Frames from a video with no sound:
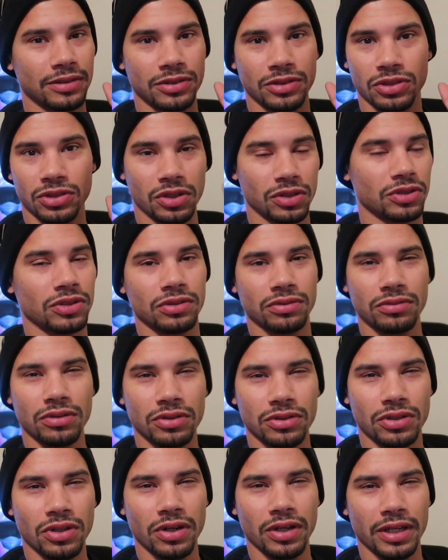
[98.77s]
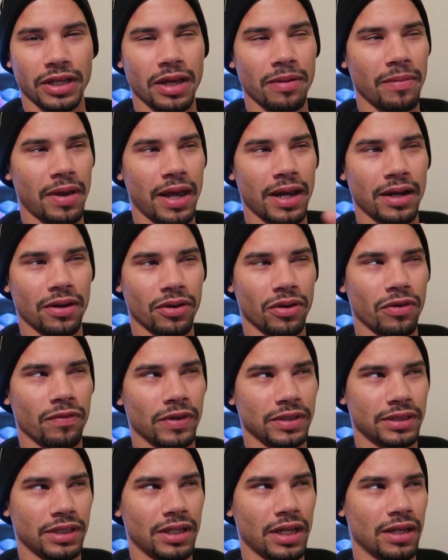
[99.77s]
The shirts are starting to get made. I don't know if
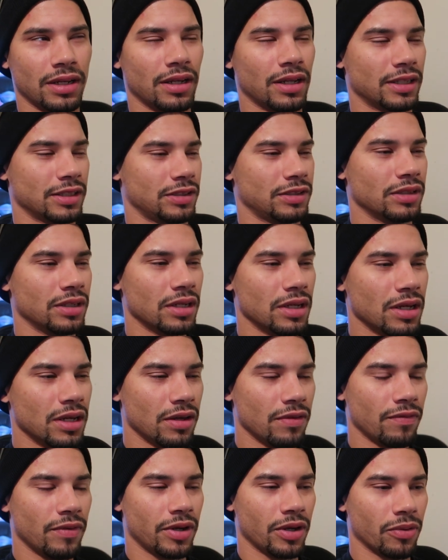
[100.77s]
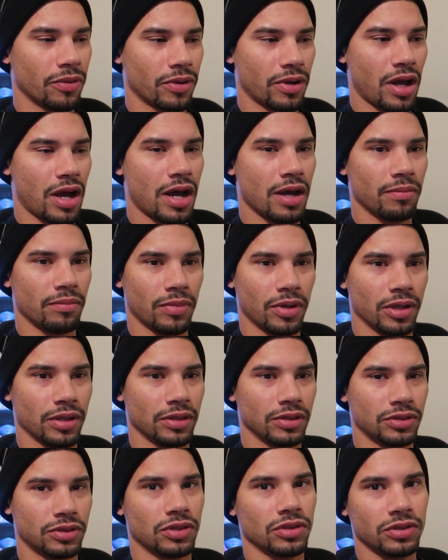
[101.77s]
I said that in the last video or not, but
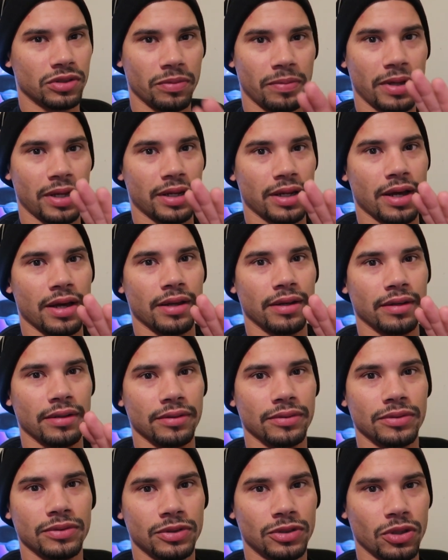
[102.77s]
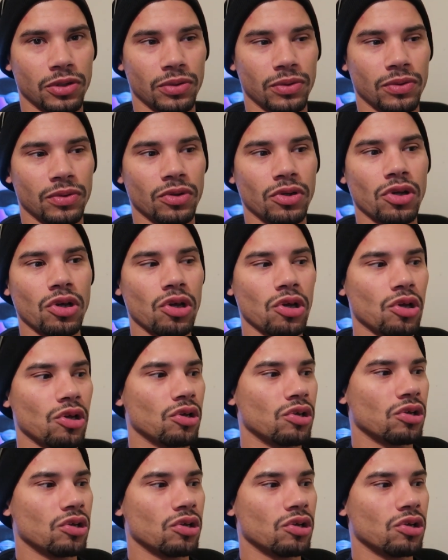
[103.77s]
the shirts should be done soon.